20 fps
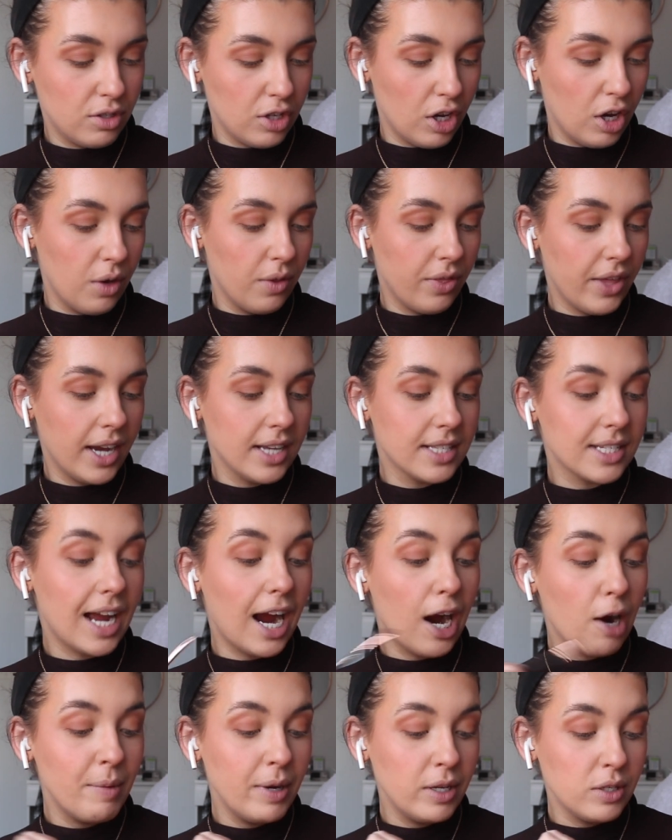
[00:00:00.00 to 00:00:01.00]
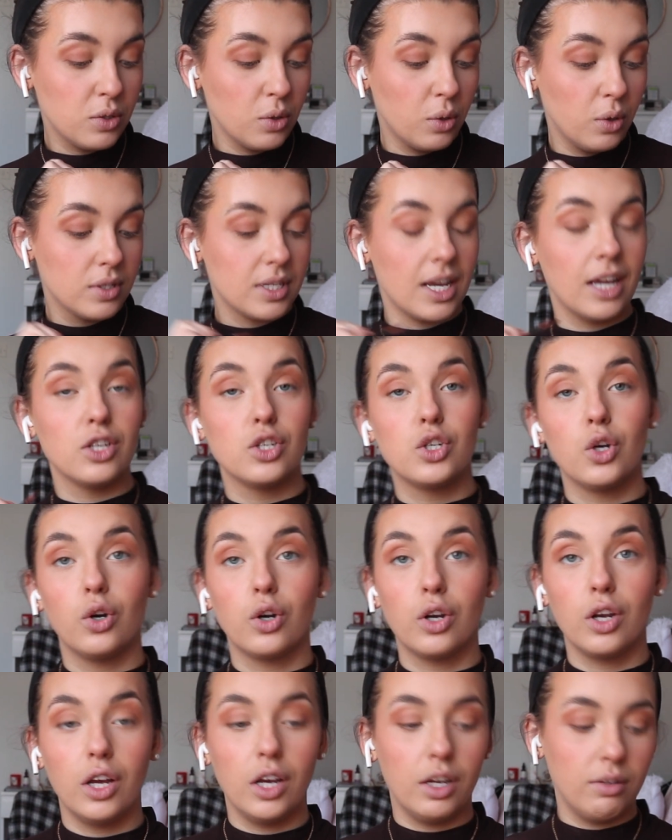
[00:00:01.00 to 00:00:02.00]
So that's Caramel Sauce and
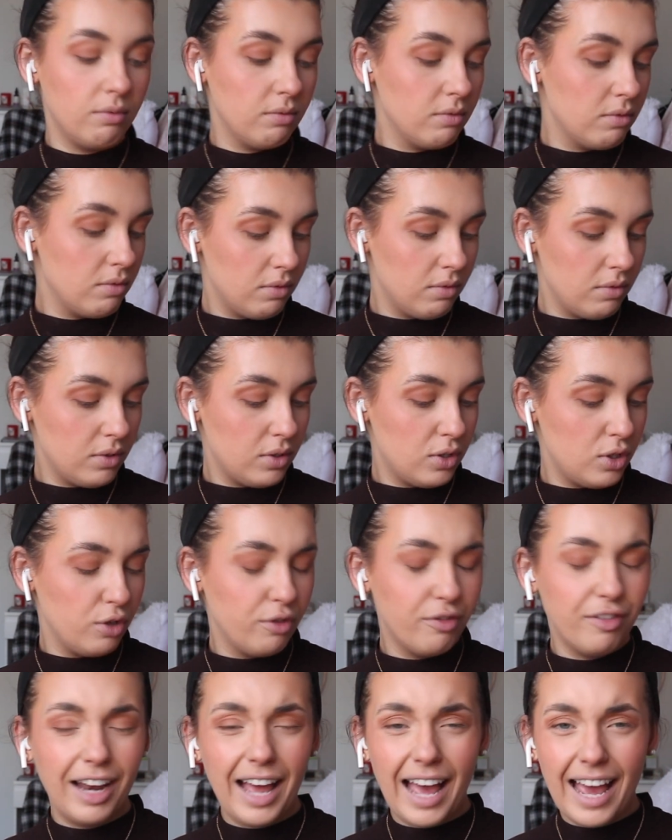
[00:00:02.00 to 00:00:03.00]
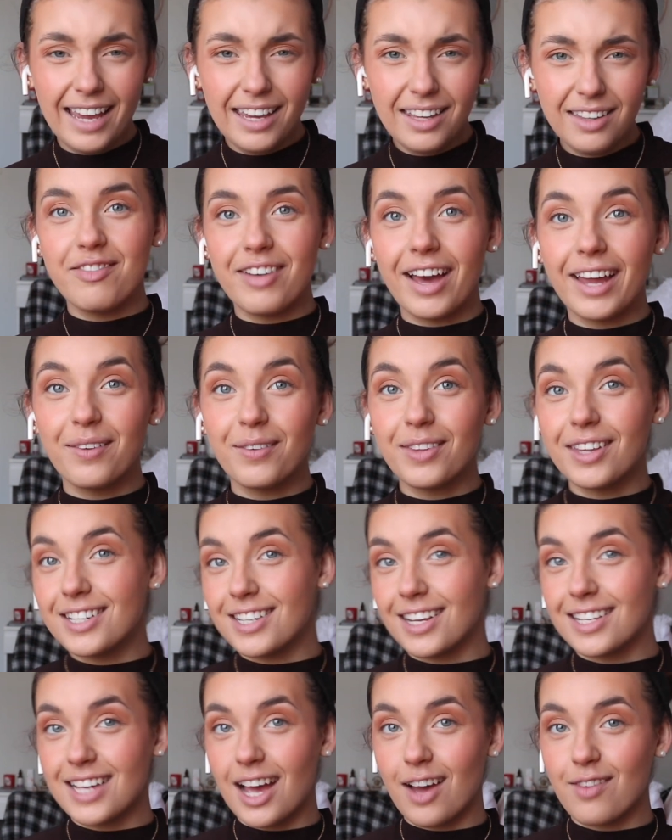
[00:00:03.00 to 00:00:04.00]
Chocolate Soufflé. For anyone that
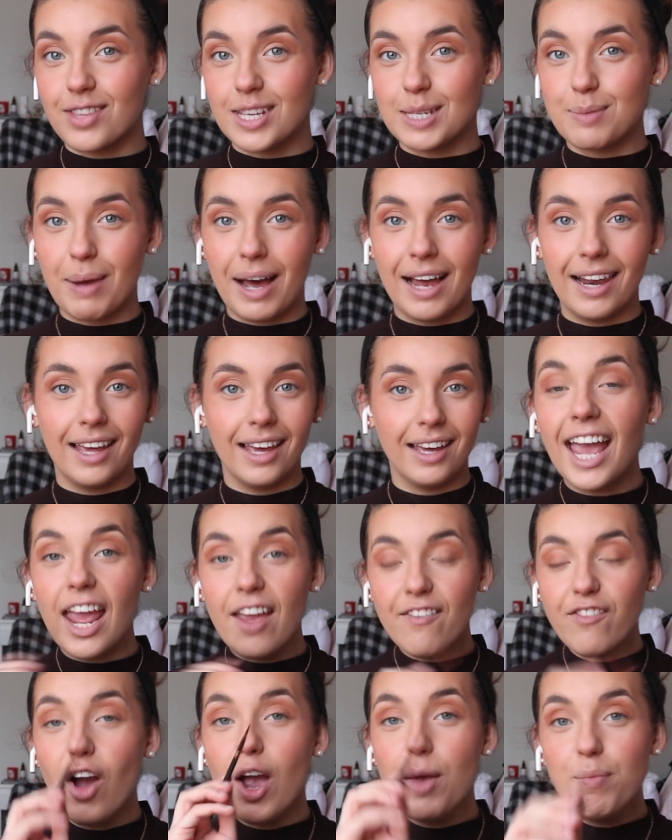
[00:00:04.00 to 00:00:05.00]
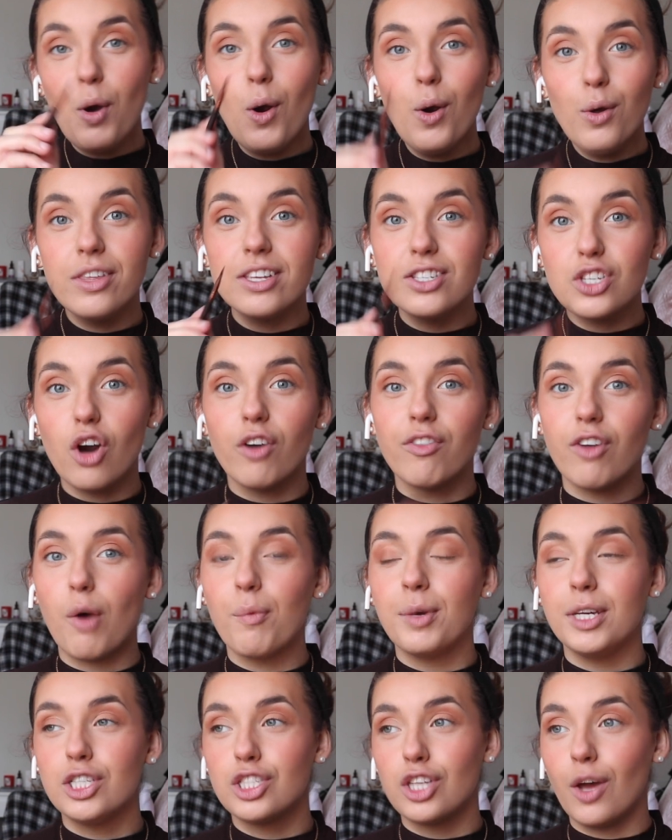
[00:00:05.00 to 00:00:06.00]
does have this palette, if I pull this off, I'll
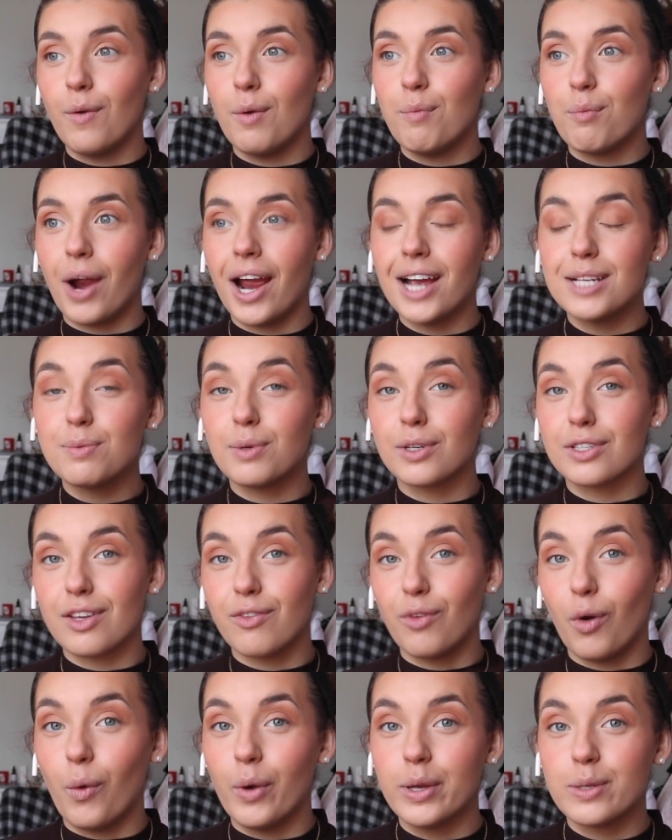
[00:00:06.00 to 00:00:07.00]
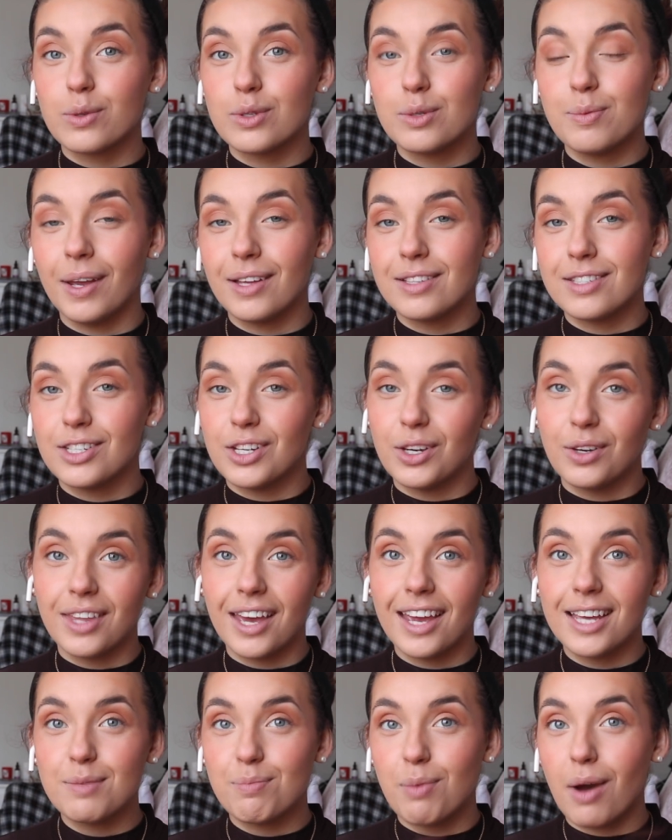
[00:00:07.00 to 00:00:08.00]
be so impressed, because I've always wanted to be able to do
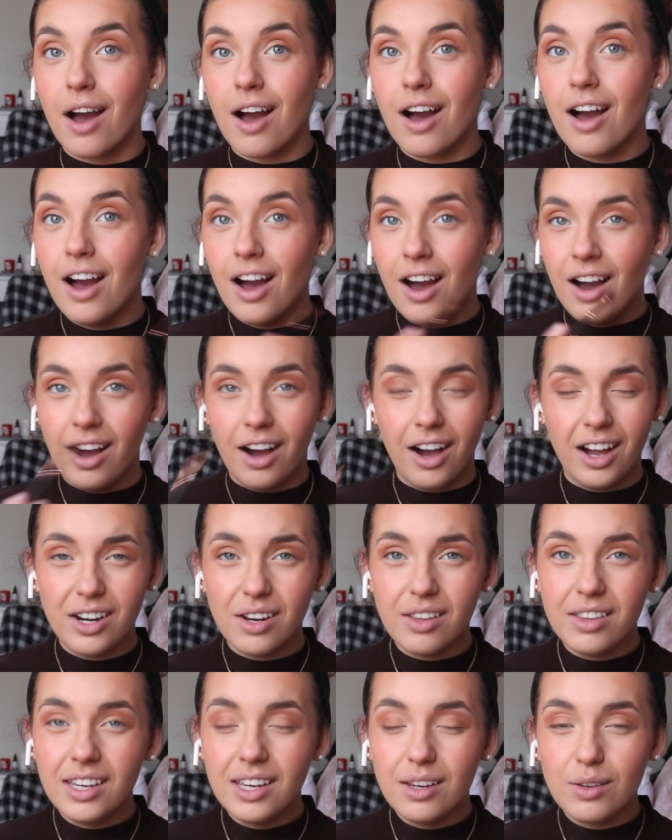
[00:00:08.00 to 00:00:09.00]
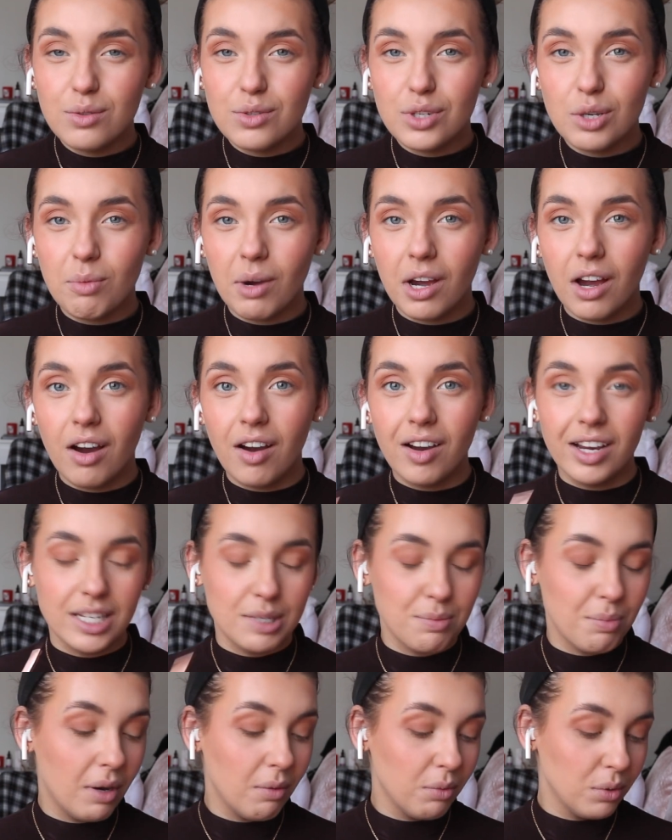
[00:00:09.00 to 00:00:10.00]
this, but I don't think it'll suit my
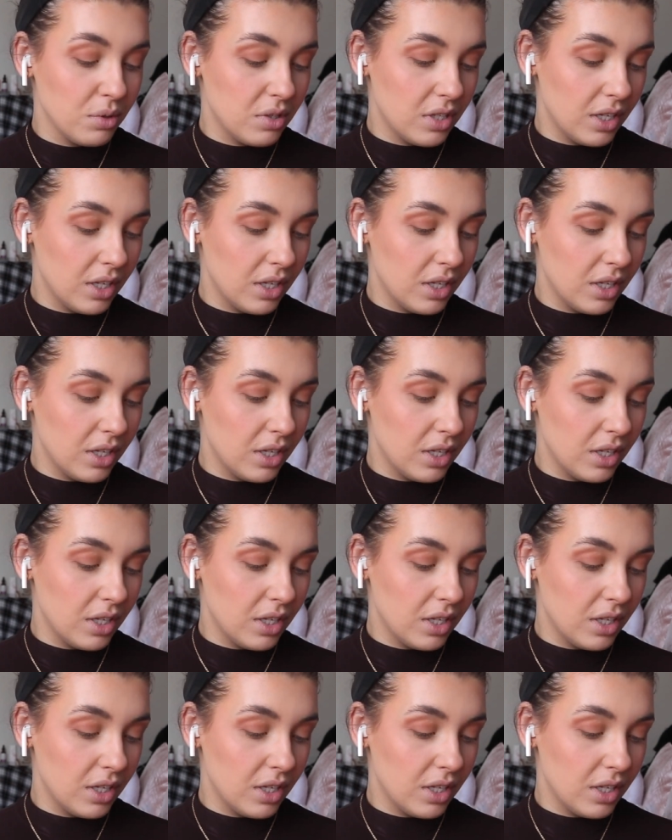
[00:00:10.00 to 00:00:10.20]
eyes, but we'll